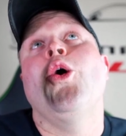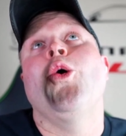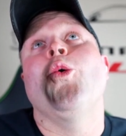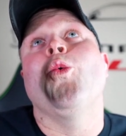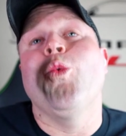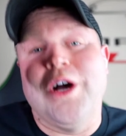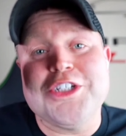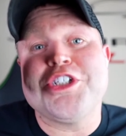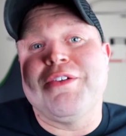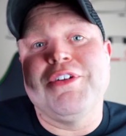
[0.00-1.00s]
what
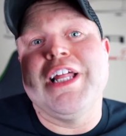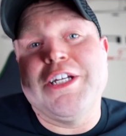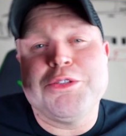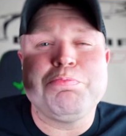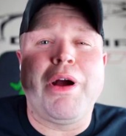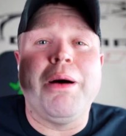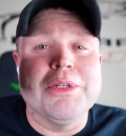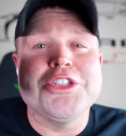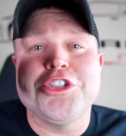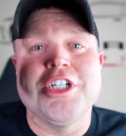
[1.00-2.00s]
chevrolet
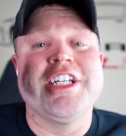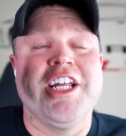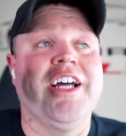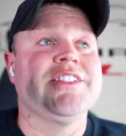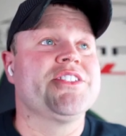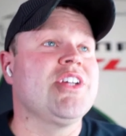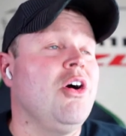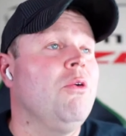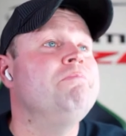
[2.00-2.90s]
probably should have done so